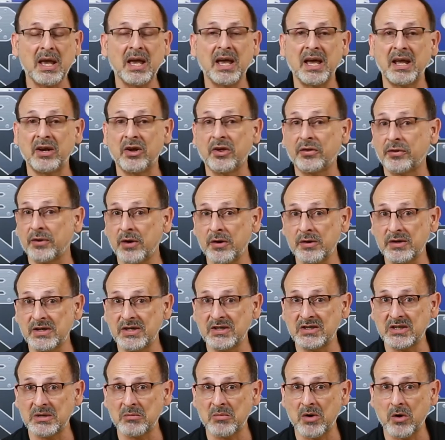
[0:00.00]
and a third
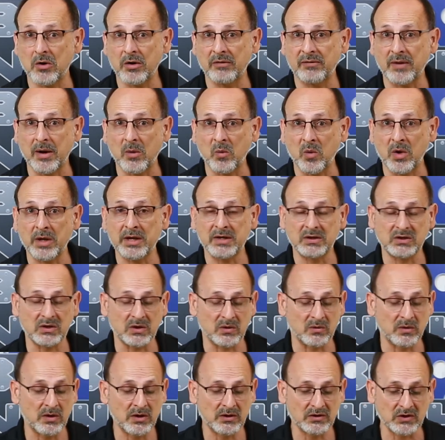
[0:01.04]
DC motor if I wanted
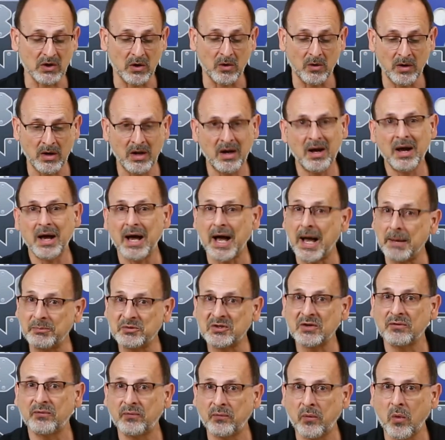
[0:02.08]
to. So up
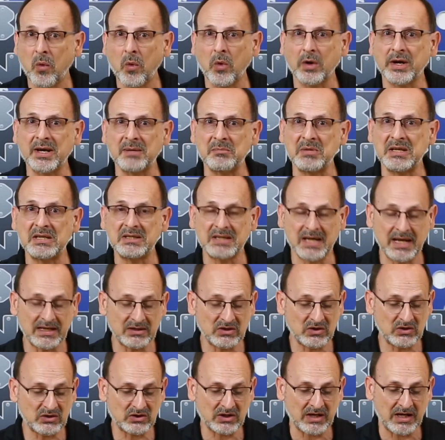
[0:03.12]
to four can be
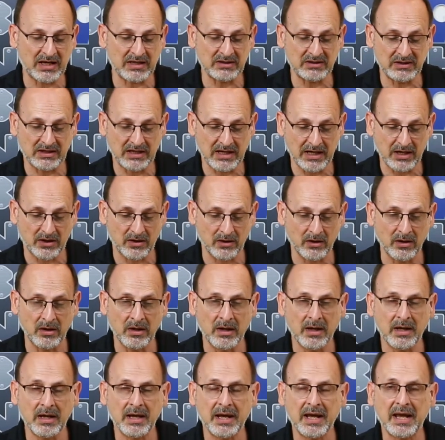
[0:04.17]
daisy chained together
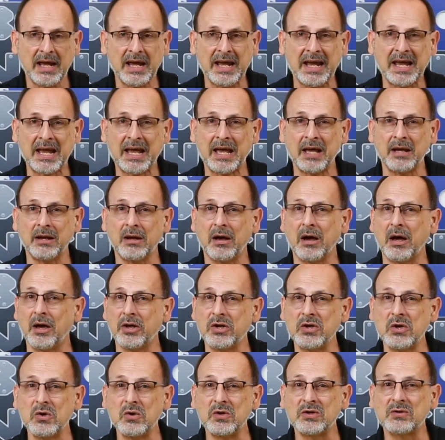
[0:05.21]
and uh,
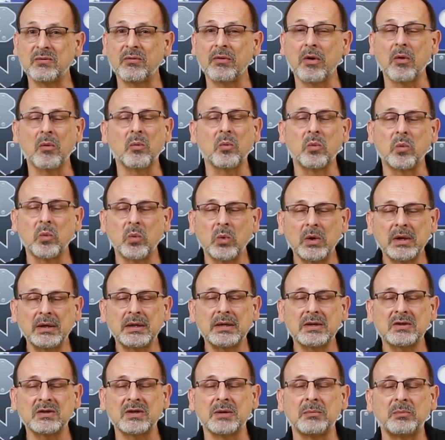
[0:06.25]
use
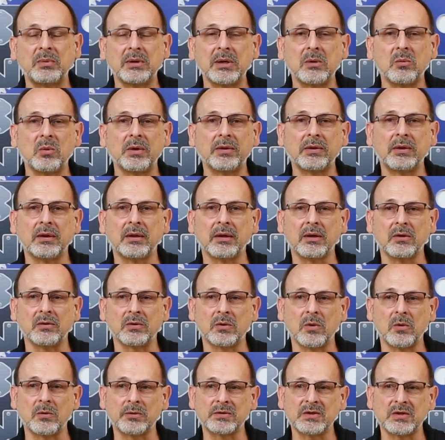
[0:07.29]
really simply with the
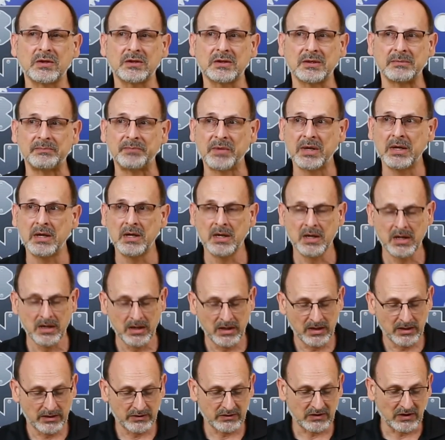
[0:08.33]
control system.
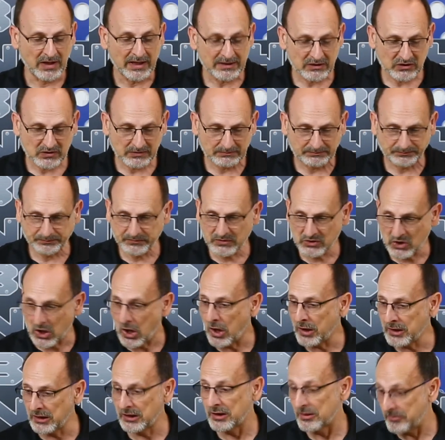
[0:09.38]
So let's
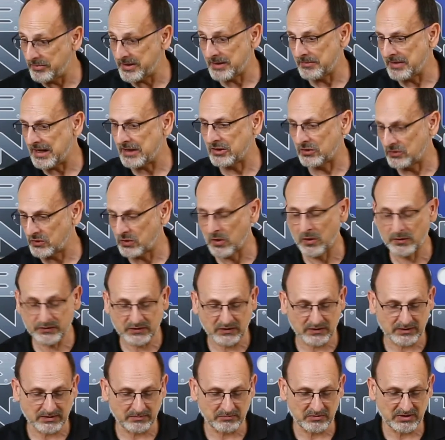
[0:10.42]
talk a little bit about control
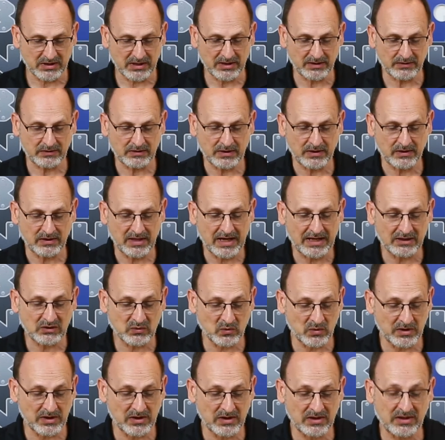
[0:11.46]
systems because that's
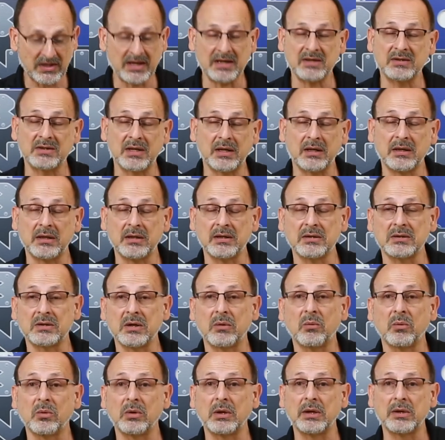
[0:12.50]
one of the things that is
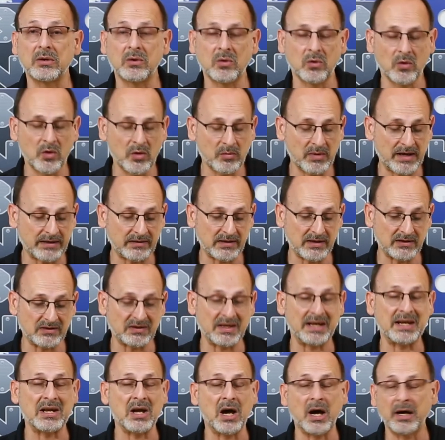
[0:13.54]
really cool about these.
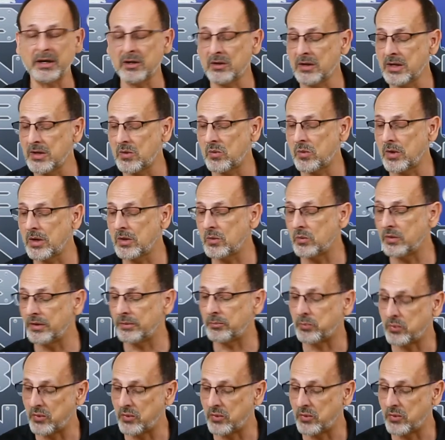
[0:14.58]
They not only work with